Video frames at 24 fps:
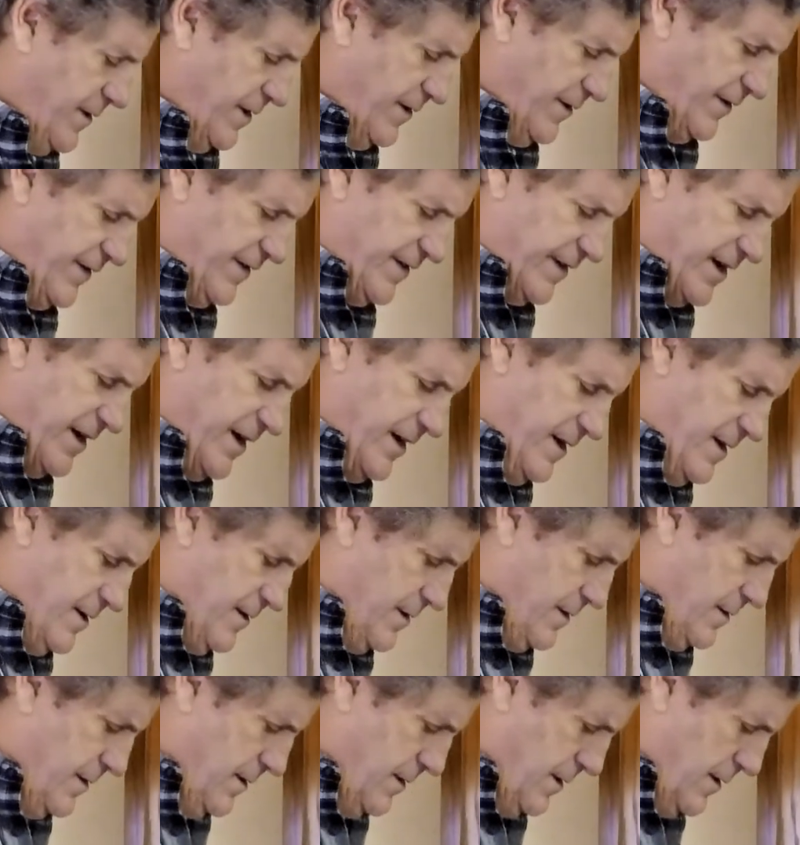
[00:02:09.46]
on the side.
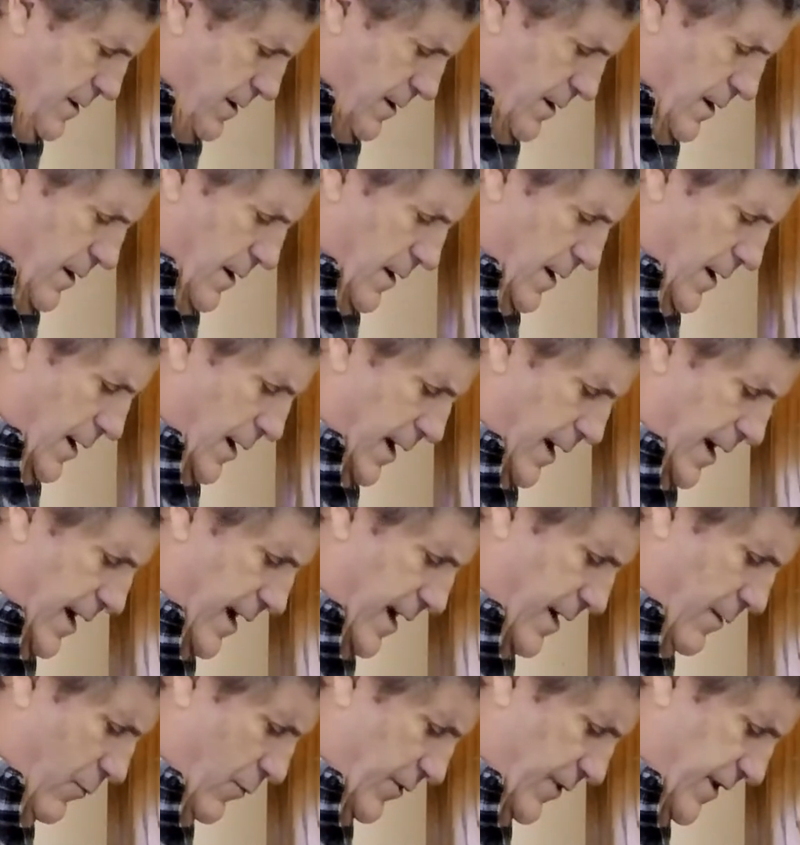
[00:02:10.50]

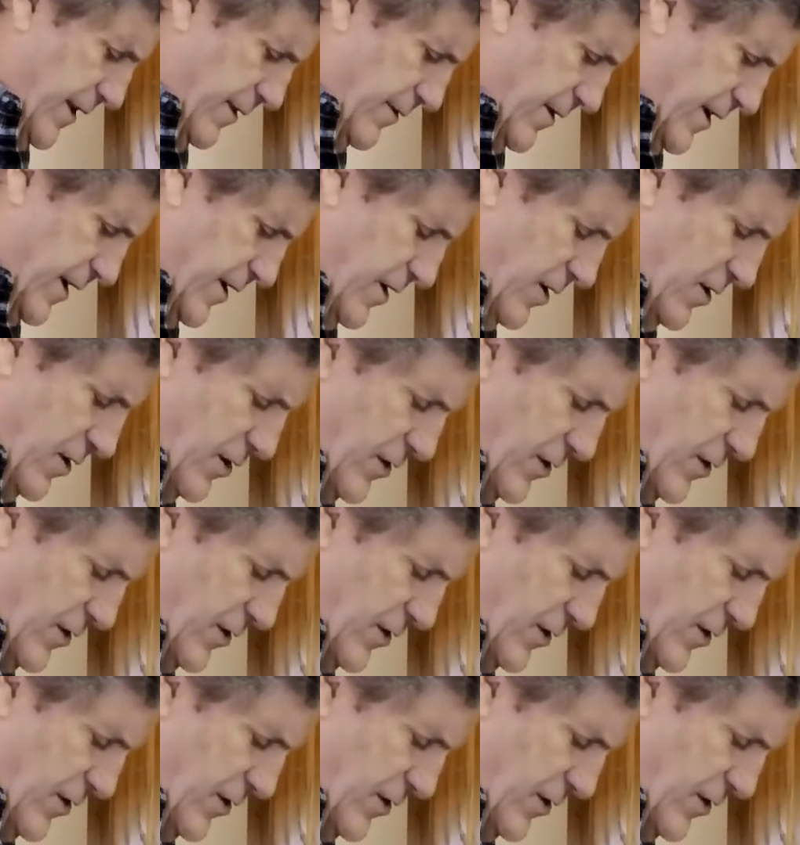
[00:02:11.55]
And what they like you to